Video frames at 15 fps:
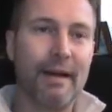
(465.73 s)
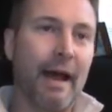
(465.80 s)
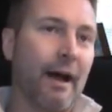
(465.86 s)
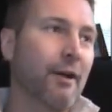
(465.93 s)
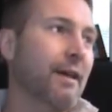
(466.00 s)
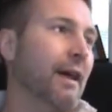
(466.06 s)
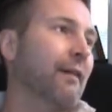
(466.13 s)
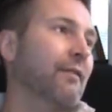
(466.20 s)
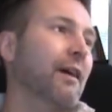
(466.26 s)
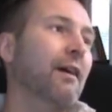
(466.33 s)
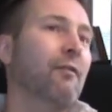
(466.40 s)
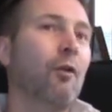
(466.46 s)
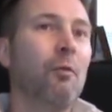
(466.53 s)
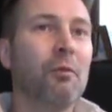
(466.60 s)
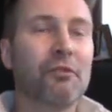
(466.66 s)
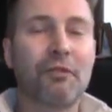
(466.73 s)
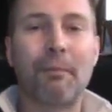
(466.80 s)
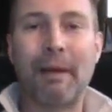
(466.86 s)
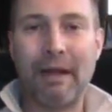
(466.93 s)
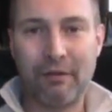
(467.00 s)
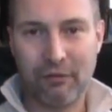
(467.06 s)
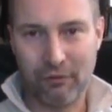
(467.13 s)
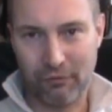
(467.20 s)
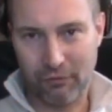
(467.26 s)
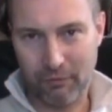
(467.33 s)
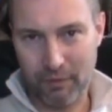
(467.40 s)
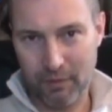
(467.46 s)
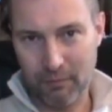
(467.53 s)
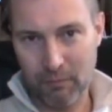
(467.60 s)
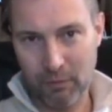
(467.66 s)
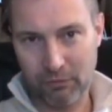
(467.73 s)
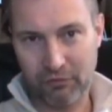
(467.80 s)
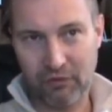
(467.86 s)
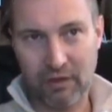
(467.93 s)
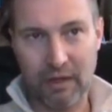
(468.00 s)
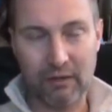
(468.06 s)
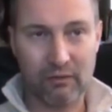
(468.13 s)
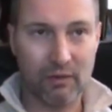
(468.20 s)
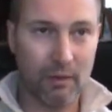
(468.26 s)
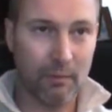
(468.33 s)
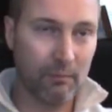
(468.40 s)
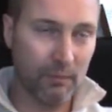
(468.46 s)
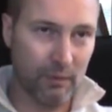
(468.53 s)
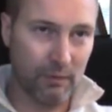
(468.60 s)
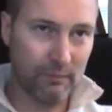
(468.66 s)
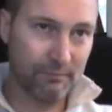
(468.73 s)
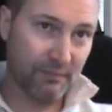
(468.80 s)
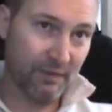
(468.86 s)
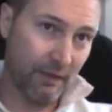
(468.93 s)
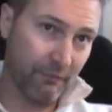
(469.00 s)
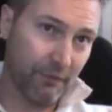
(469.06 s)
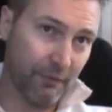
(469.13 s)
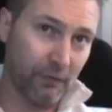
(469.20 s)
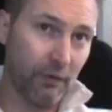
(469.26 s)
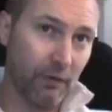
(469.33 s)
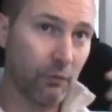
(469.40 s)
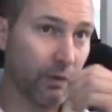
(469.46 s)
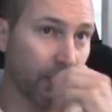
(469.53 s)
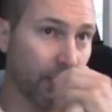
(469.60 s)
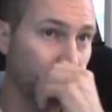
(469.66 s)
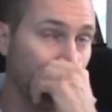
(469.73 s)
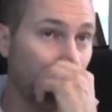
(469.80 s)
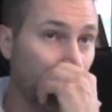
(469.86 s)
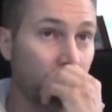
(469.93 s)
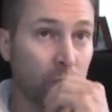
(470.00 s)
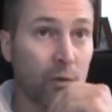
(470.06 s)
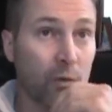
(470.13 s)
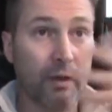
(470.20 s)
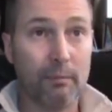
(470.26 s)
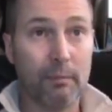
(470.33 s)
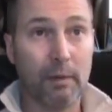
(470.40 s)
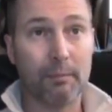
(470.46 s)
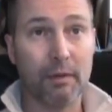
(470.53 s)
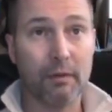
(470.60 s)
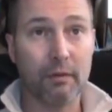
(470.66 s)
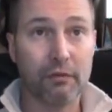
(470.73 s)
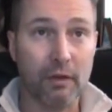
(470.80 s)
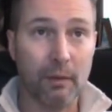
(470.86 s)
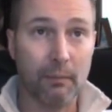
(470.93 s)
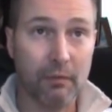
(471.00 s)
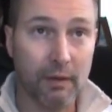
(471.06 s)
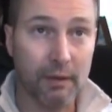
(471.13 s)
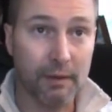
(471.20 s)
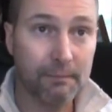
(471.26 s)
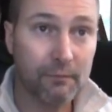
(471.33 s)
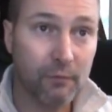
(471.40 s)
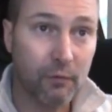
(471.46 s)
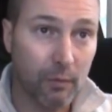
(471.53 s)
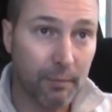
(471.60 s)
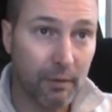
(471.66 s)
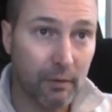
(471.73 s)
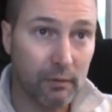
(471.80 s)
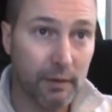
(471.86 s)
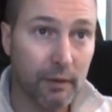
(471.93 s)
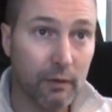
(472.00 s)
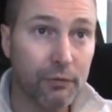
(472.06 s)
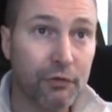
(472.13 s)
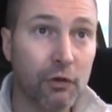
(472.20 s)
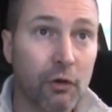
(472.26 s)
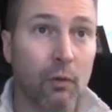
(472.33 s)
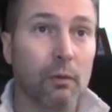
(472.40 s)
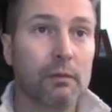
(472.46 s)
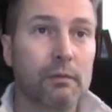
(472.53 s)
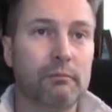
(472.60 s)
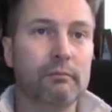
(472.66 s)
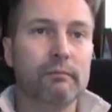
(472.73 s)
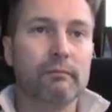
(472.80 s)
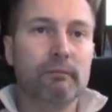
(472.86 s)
Now you have to have almost a master's degree in most states, and I'm, you know, 10, 15, 20 years down the road, that might be the same thing for a paralegal too.